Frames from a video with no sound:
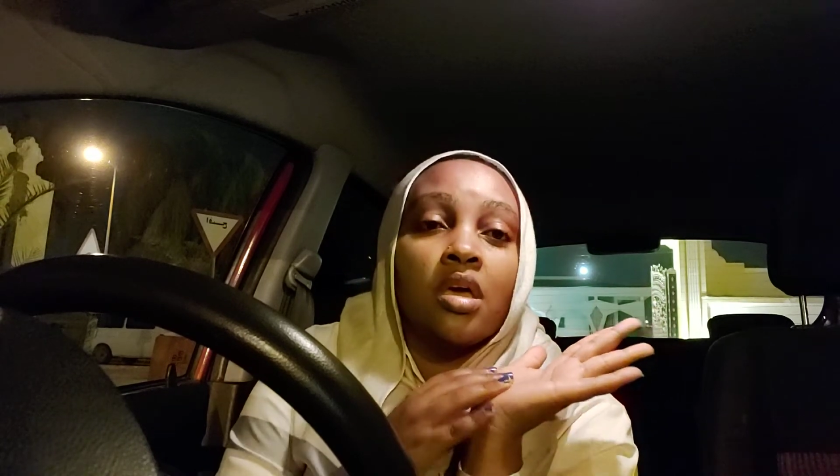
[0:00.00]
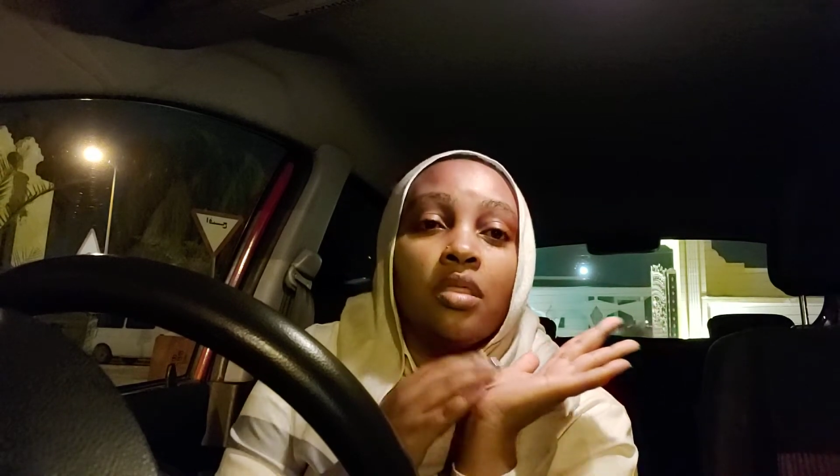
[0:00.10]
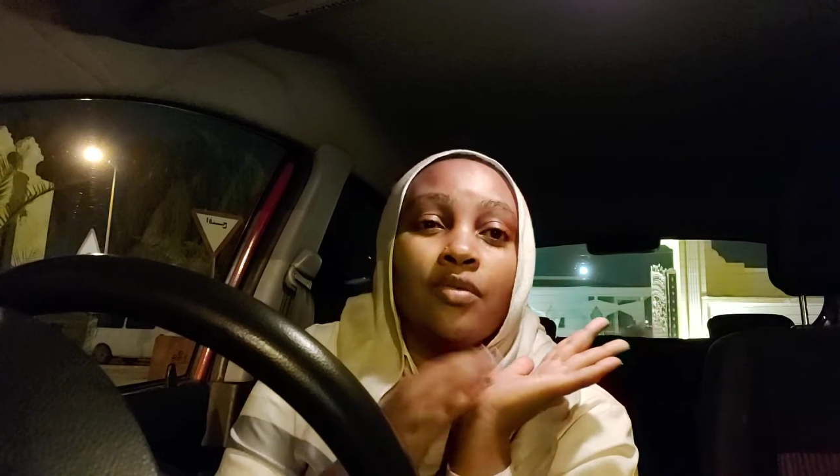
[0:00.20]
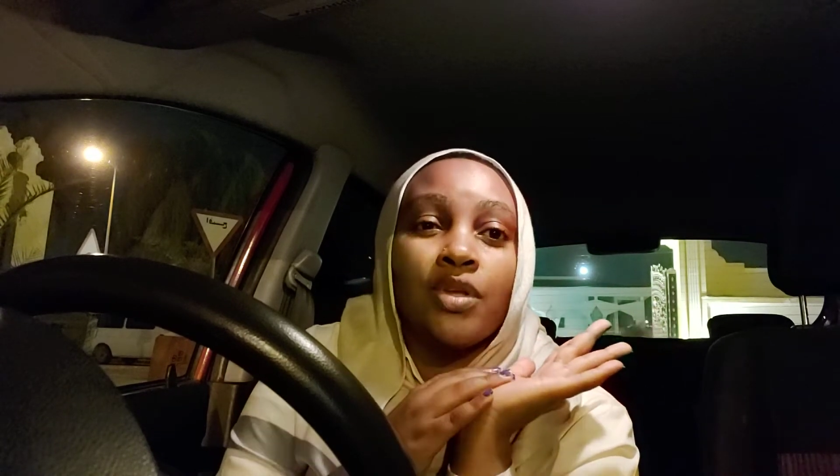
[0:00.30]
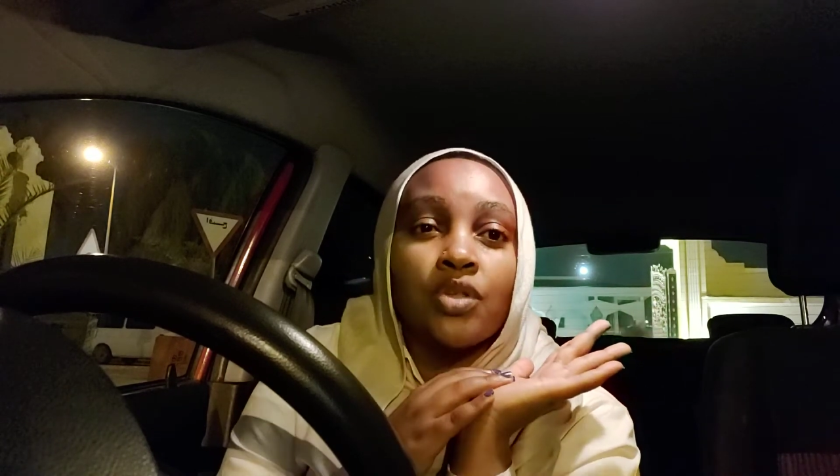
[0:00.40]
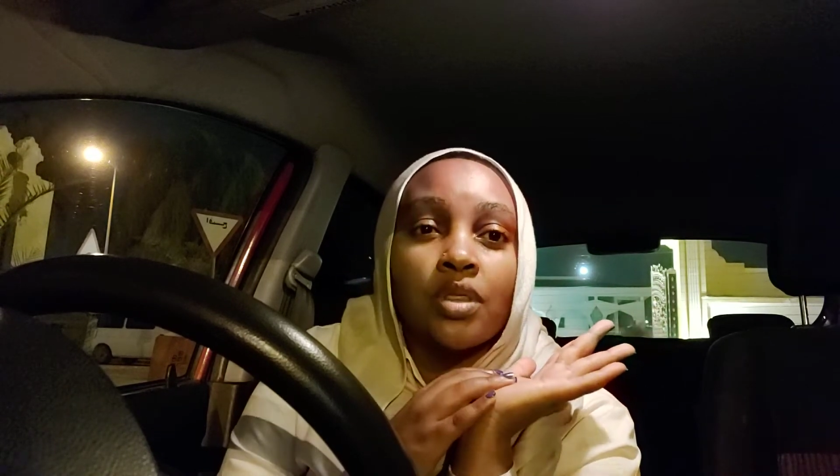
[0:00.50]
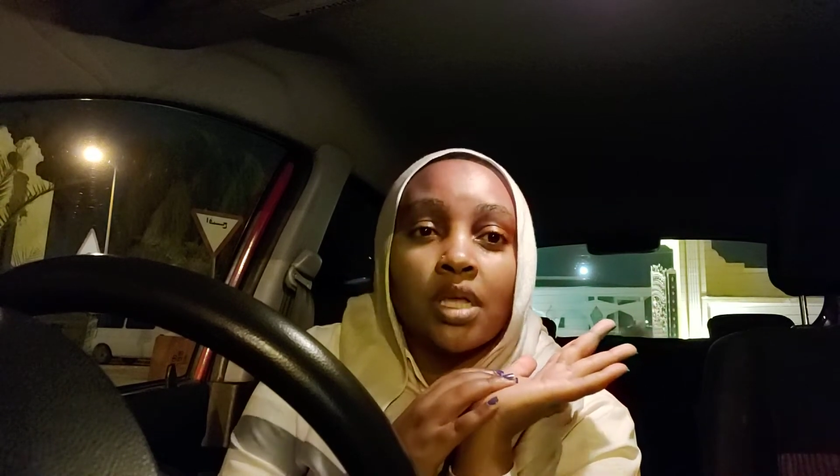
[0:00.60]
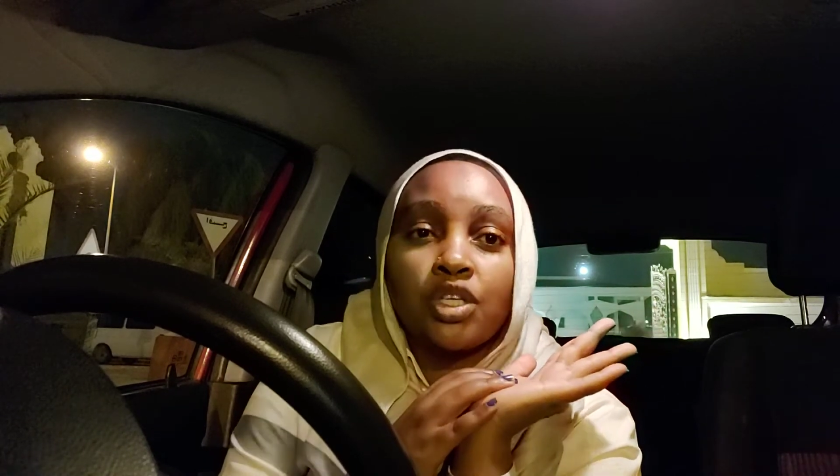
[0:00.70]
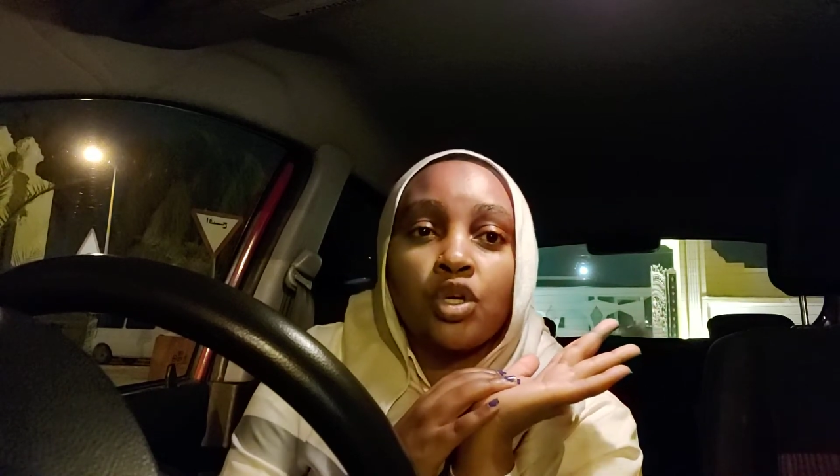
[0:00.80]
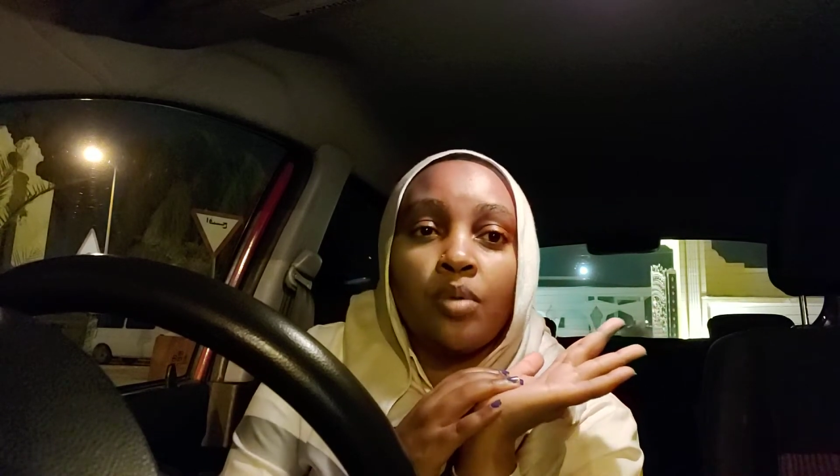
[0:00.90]
The reason
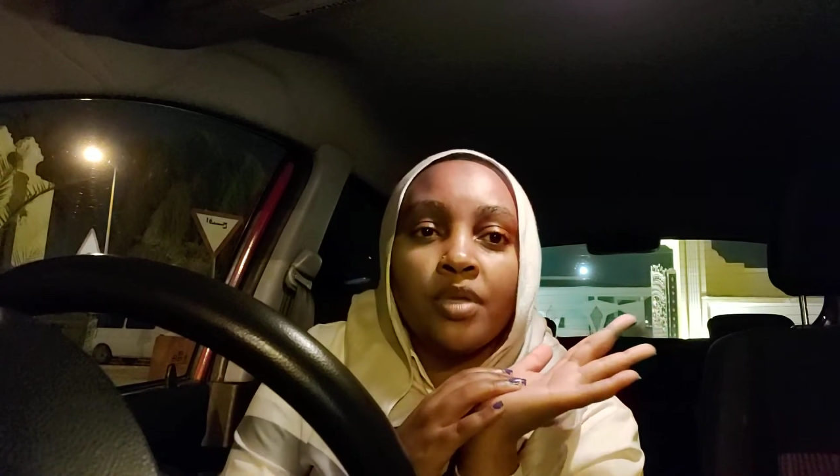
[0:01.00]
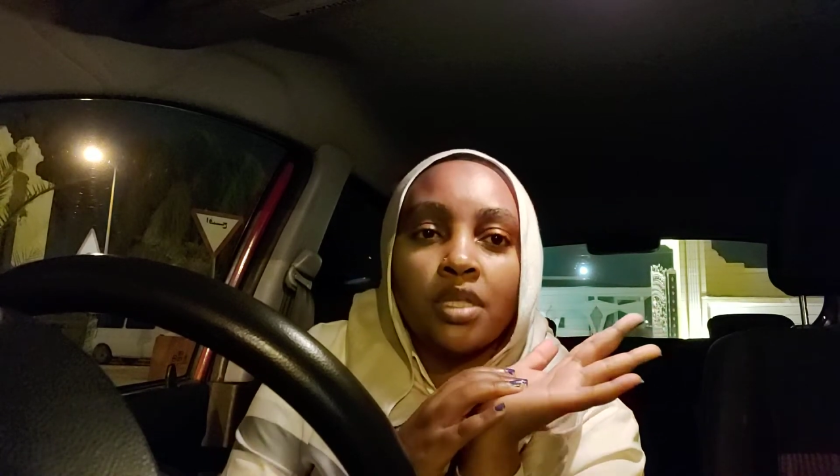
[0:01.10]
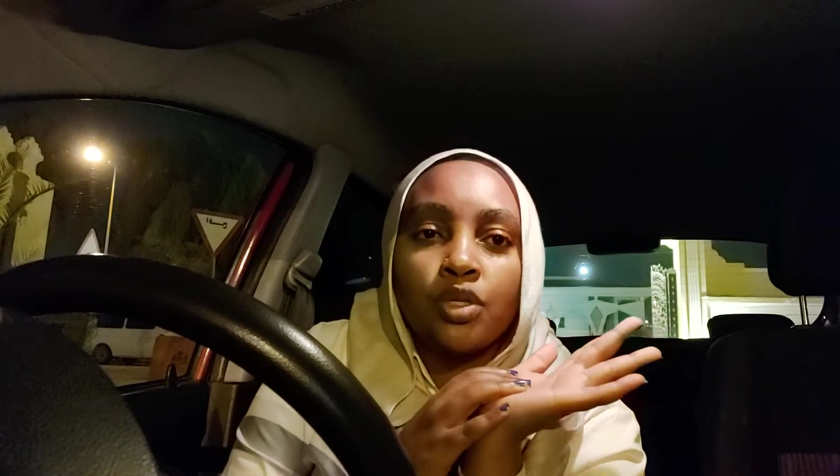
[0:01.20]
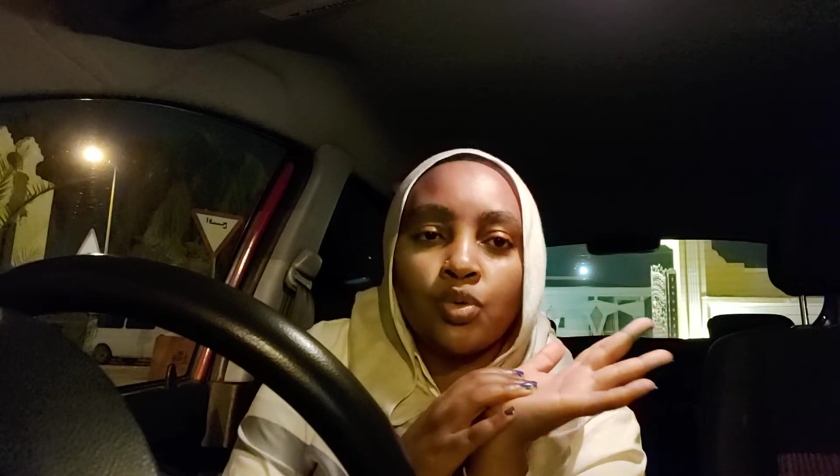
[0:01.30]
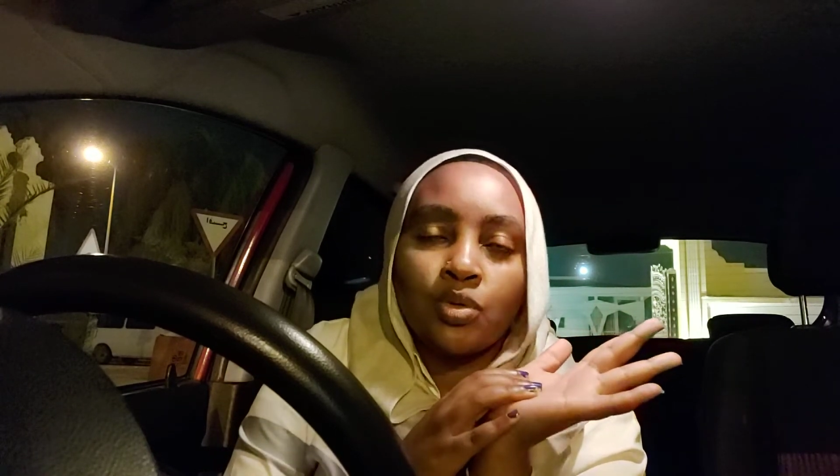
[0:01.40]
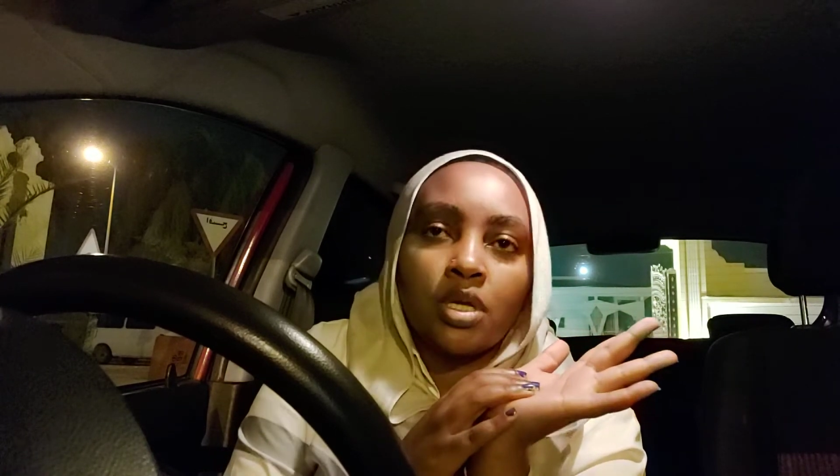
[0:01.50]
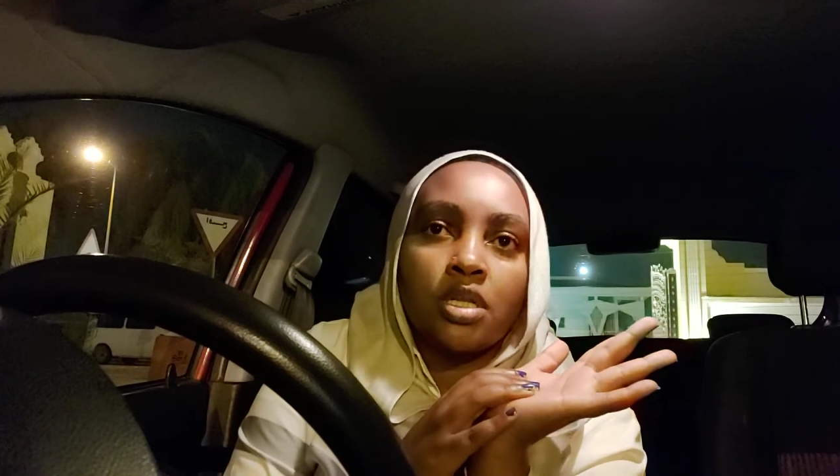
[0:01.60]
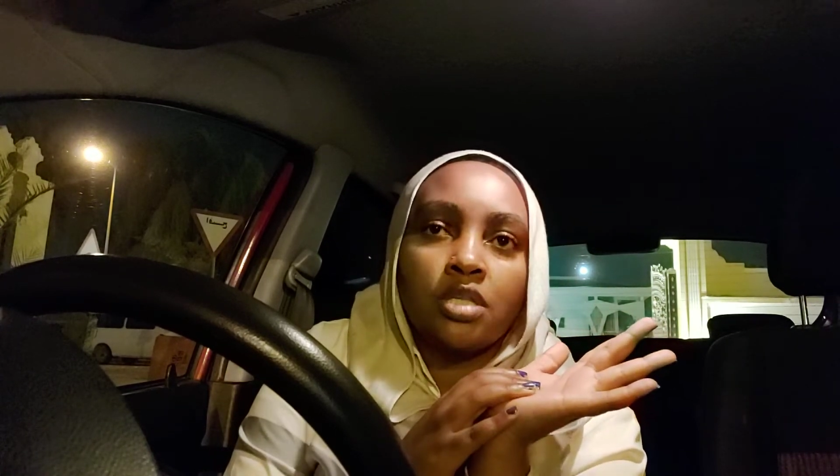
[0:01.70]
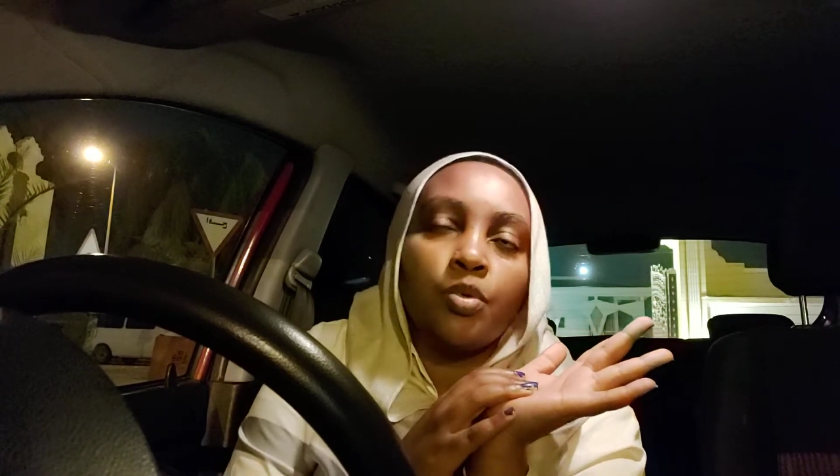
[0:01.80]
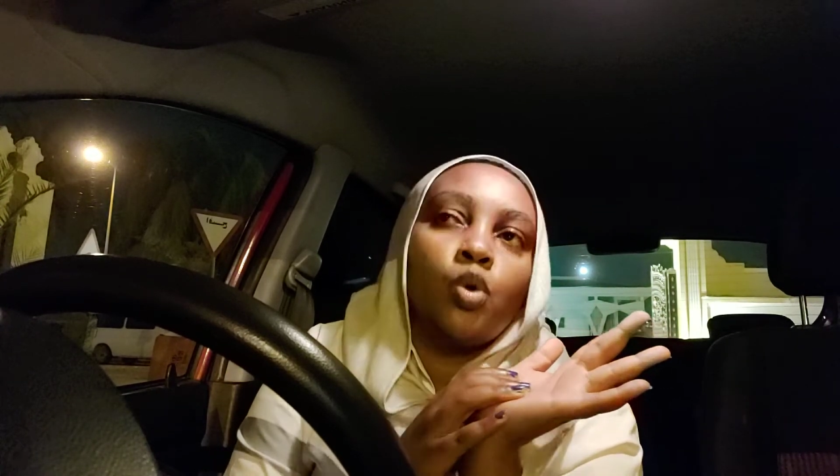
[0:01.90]
that she committed
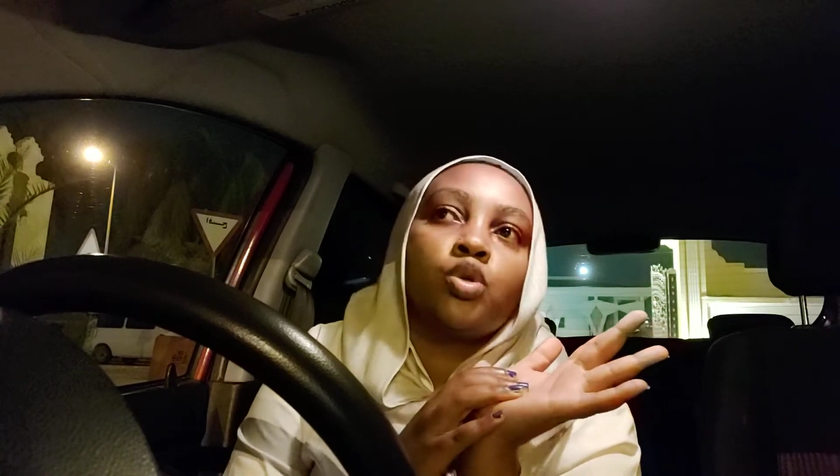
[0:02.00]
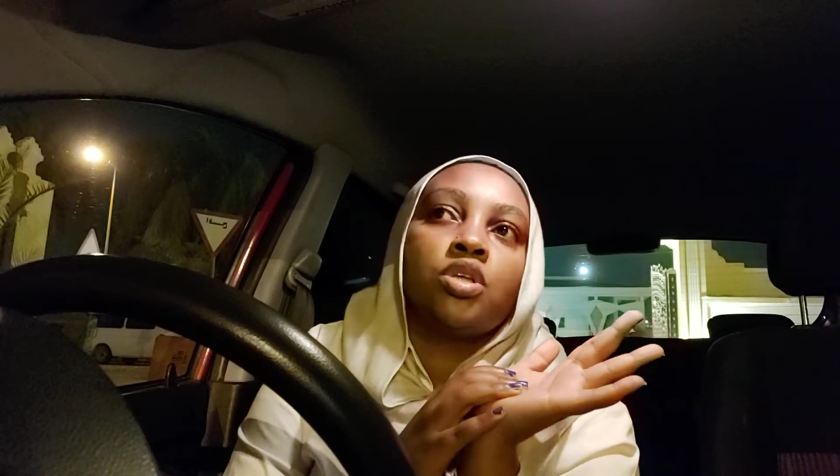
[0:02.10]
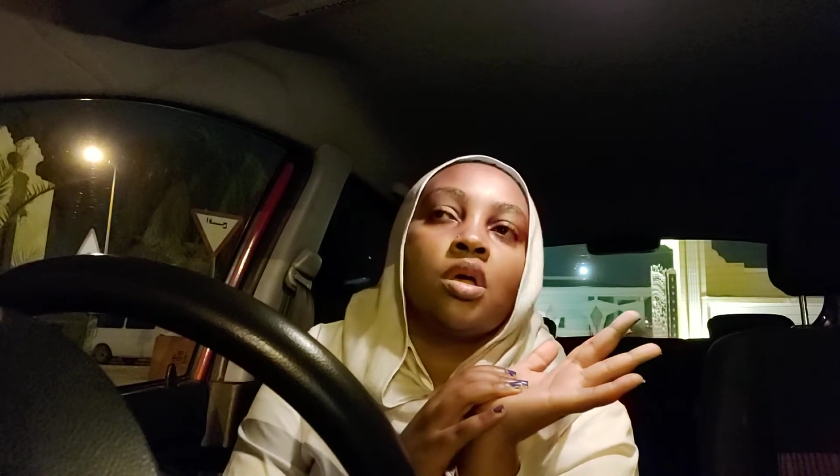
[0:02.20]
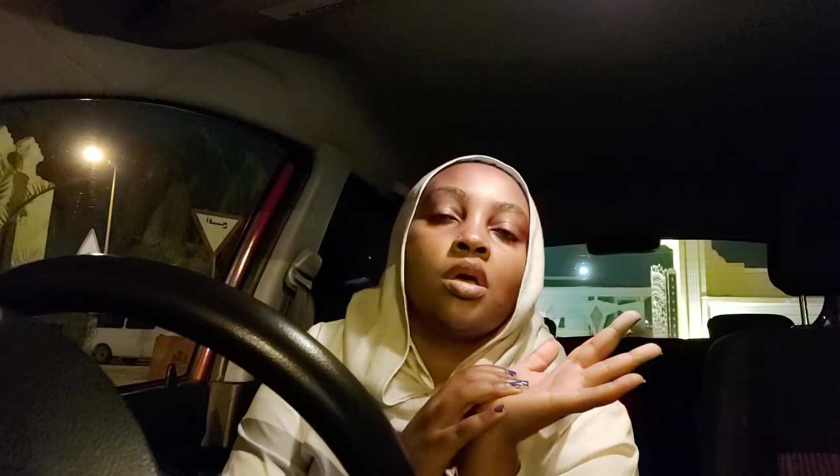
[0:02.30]
suicide is because